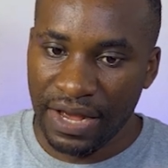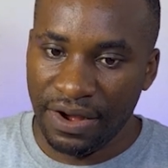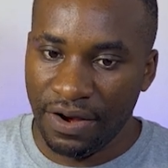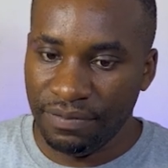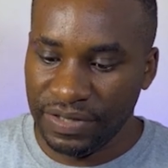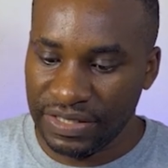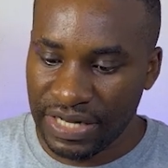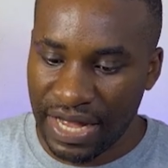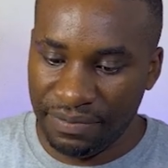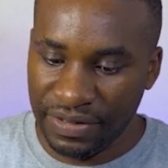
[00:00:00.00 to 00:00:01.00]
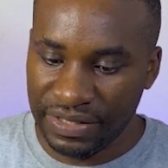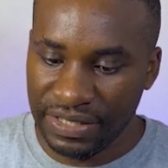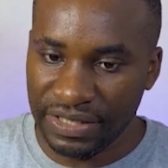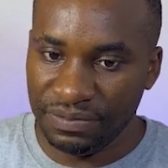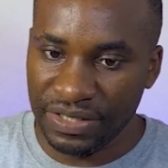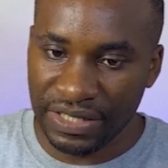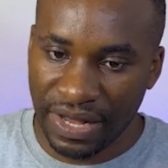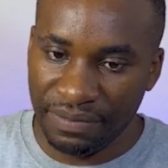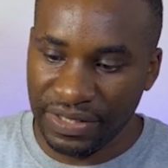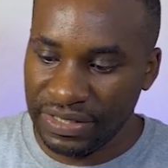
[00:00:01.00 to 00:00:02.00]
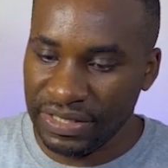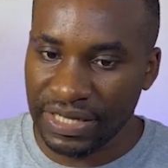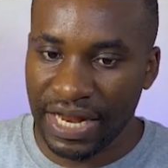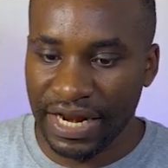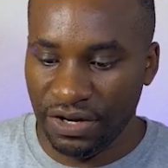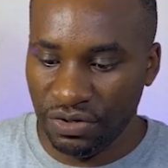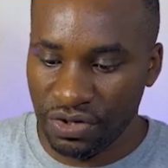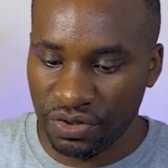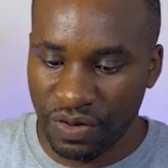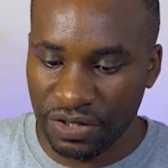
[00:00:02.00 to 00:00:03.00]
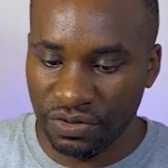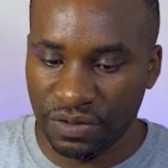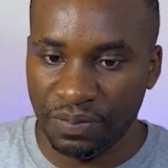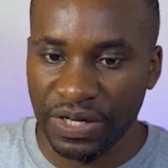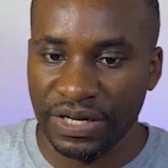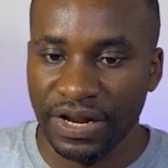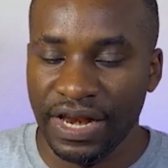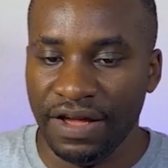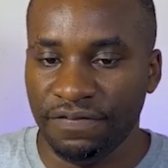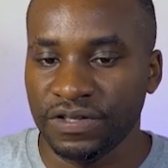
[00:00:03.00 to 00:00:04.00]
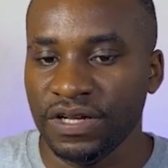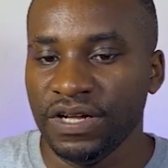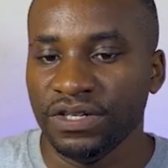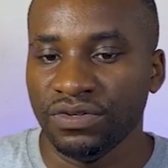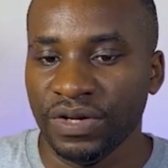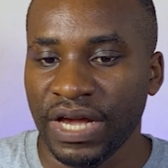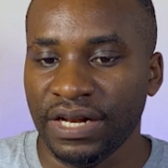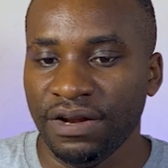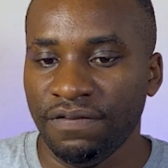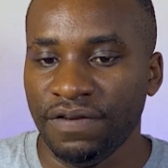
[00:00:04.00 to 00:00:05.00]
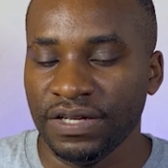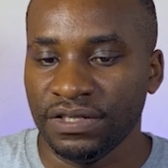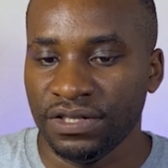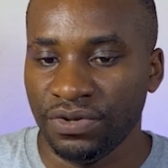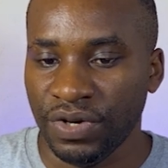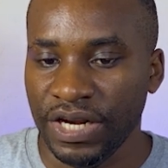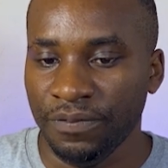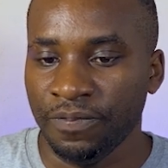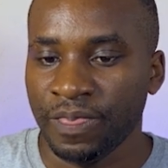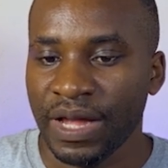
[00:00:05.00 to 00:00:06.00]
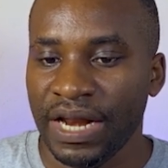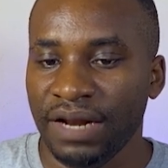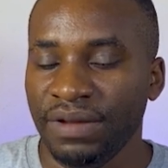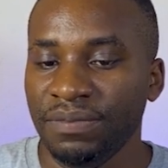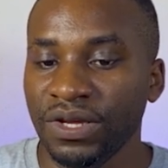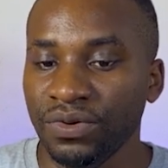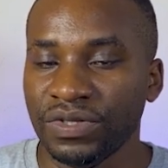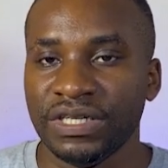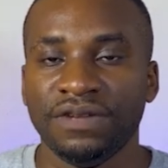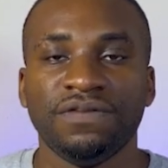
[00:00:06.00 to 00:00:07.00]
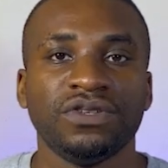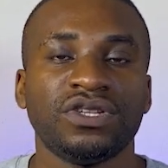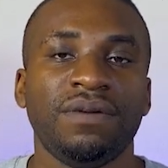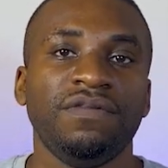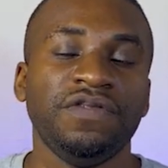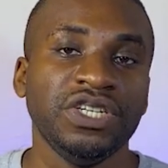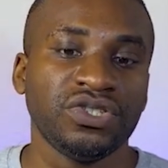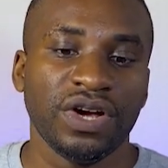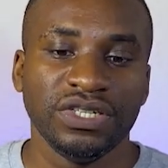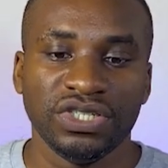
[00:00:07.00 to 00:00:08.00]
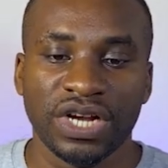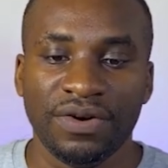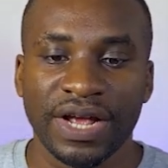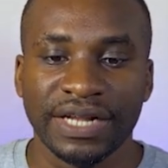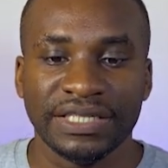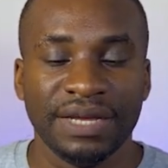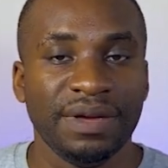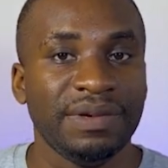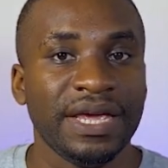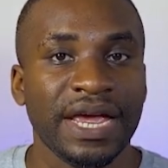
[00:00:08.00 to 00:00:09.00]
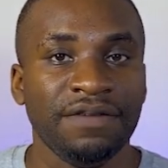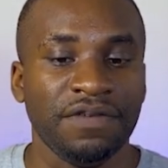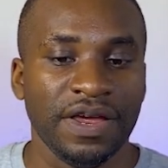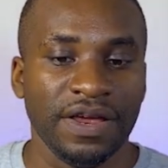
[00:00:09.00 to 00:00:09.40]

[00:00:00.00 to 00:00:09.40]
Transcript: or Mr., Mrs., Mr., Mrs., and then you just want to split the left to get the first 3, and then maybe use it for some feature engineering and say maybe if